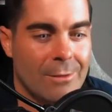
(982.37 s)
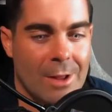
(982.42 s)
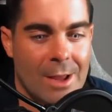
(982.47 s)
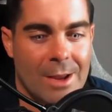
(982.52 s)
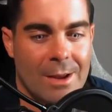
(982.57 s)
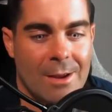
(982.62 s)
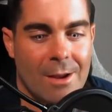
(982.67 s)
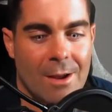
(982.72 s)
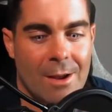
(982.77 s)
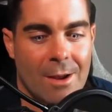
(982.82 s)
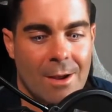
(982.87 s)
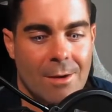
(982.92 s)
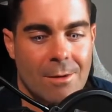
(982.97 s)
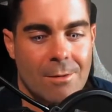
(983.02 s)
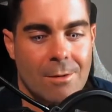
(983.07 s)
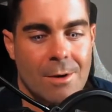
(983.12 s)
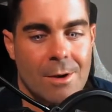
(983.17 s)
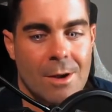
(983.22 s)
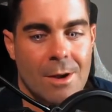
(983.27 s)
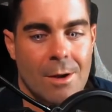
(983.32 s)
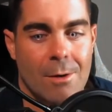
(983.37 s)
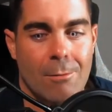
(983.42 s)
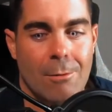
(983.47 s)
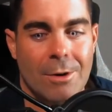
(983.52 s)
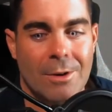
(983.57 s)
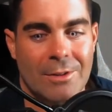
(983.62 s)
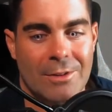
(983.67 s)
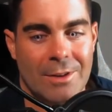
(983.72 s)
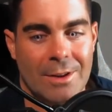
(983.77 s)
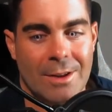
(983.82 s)
Like,
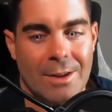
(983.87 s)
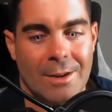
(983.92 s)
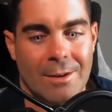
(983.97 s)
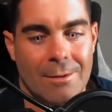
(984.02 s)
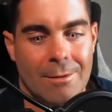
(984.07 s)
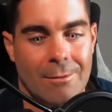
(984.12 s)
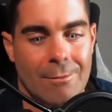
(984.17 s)
what is it?